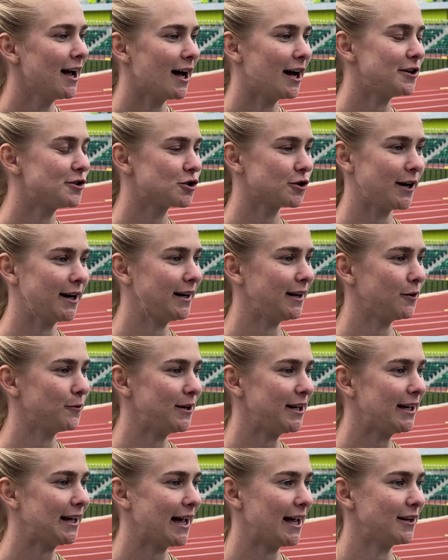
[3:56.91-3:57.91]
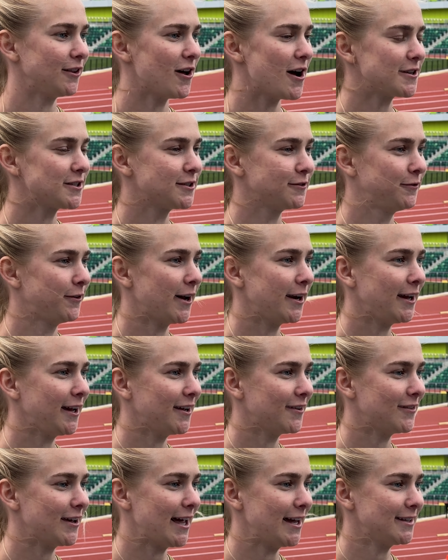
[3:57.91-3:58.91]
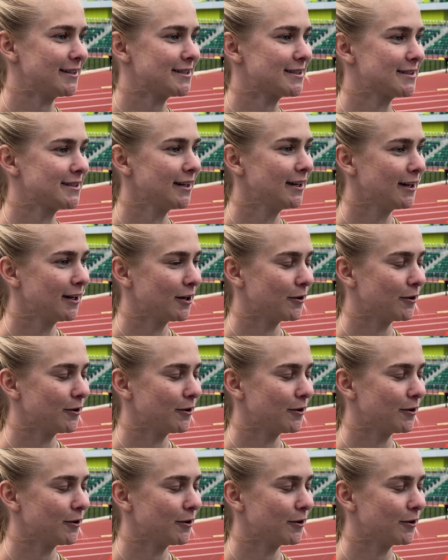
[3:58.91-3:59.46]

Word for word: a training weekend, lots of running events.